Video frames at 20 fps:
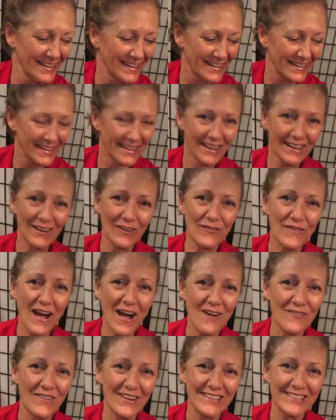The little
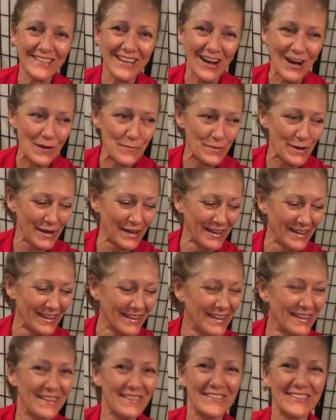valve on top
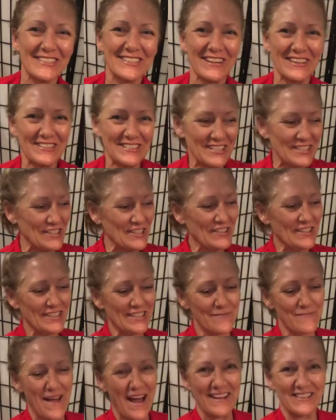will start to do its
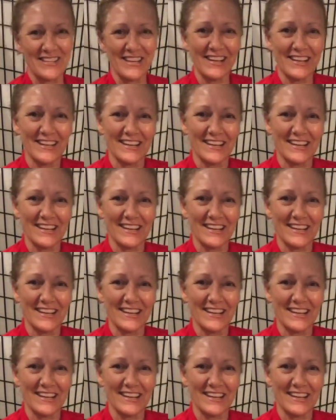magic.